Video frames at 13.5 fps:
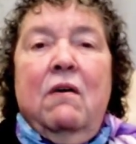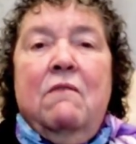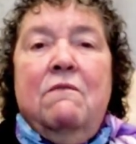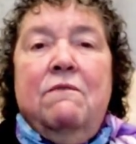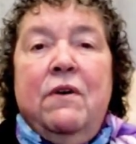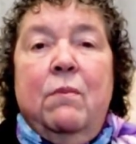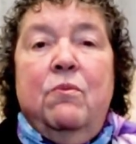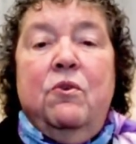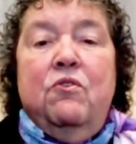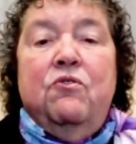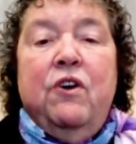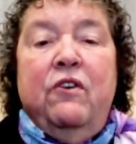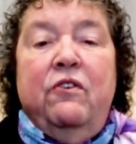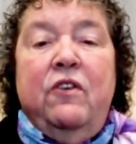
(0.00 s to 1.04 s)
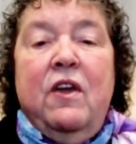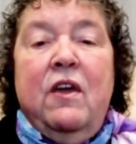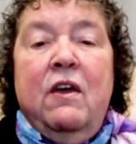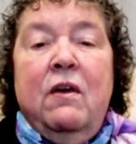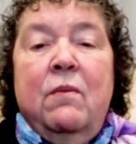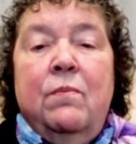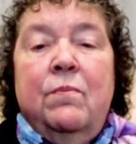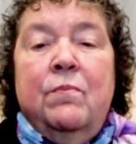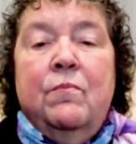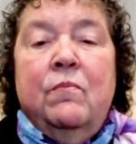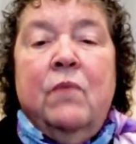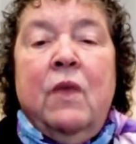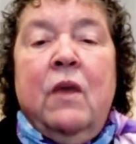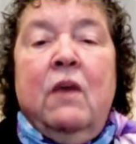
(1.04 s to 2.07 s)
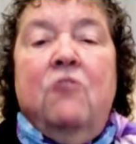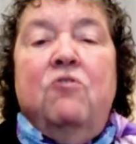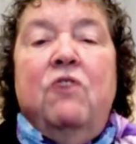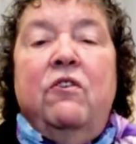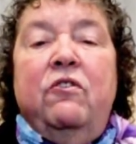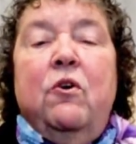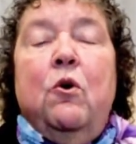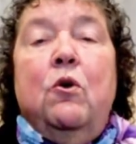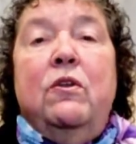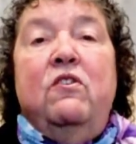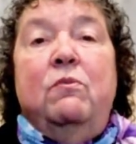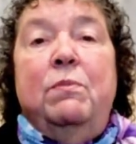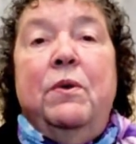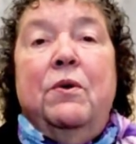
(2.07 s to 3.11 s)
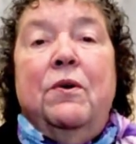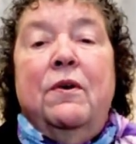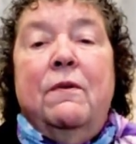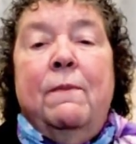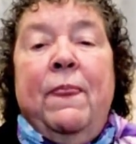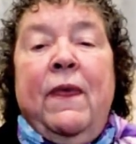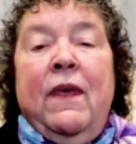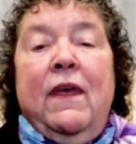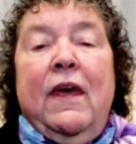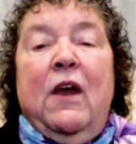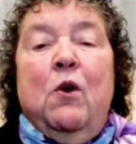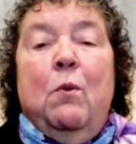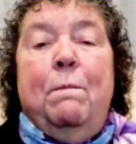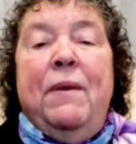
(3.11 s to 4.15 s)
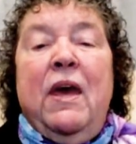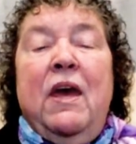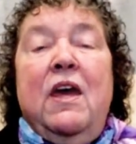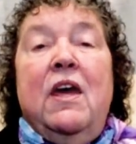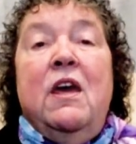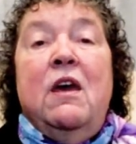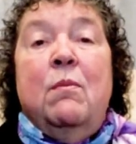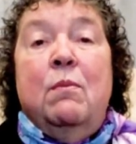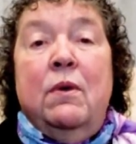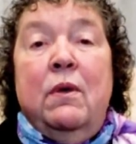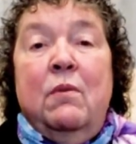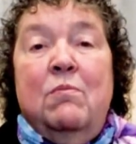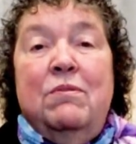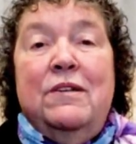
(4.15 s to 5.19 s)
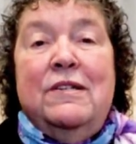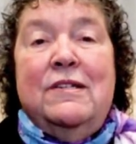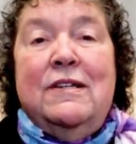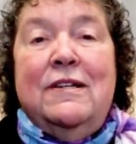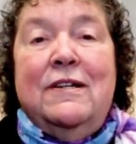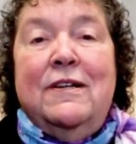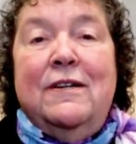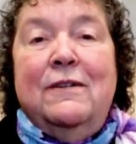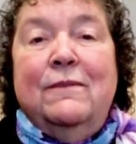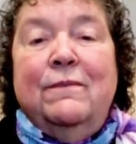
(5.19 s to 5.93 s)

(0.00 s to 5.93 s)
from trusting Him. Trust the Holy Spirit and obey Him implicitly.